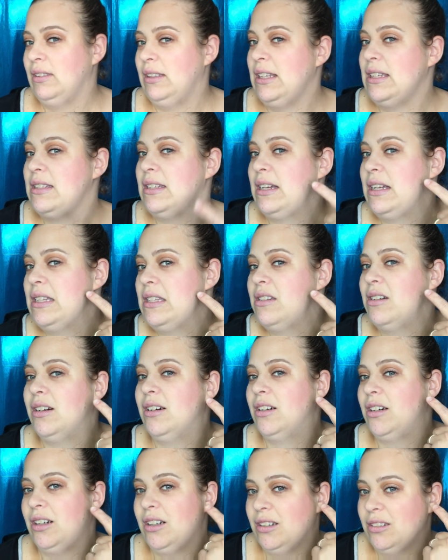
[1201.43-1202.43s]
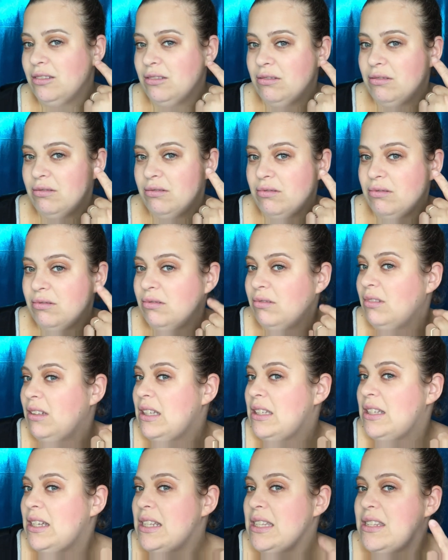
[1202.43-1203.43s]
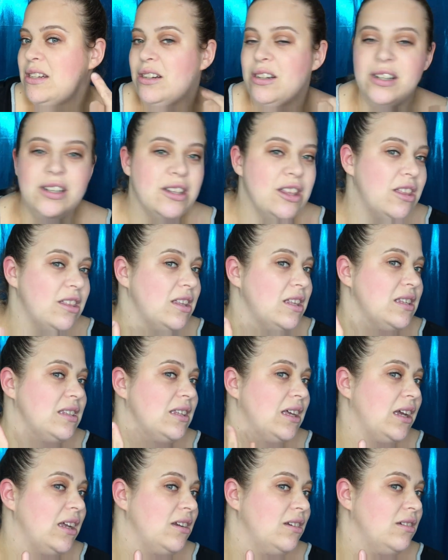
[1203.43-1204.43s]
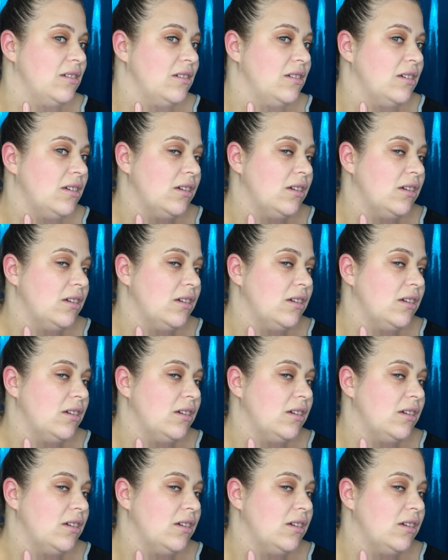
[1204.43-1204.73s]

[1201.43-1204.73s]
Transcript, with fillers: this side's darker. This side's darker than this side.